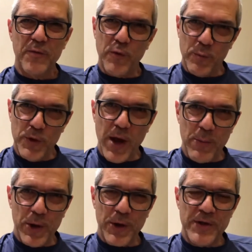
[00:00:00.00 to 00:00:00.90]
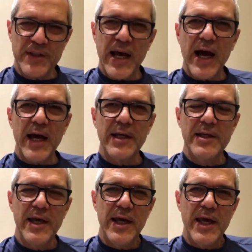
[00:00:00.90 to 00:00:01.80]
from the American side,
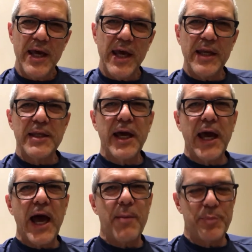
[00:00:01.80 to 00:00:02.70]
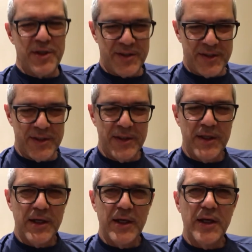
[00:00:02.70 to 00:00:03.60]
and the CAPES,
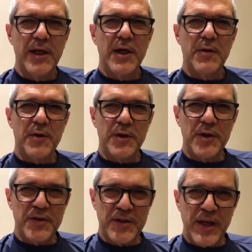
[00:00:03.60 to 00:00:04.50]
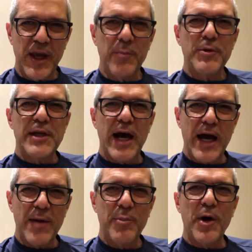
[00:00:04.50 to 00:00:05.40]
the same
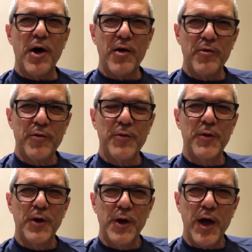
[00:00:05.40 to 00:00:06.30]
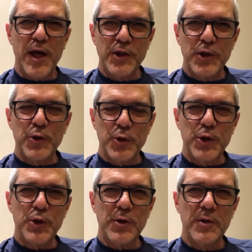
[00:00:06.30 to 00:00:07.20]
type of
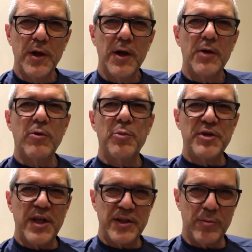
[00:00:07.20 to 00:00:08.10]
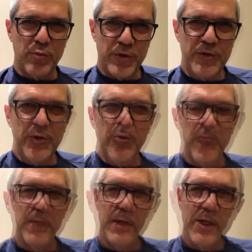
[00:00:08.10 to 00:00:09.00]
institution representing Brazil.
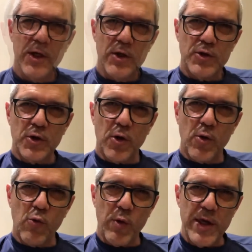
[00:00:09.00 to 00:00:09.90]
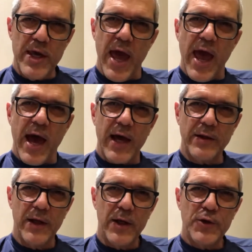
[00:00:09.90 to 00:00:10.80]
So we had
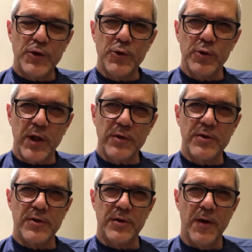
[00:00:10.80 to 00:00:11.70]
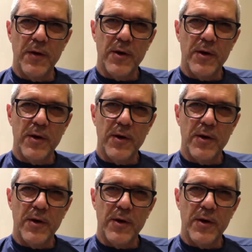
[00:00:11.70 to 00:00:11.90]
students,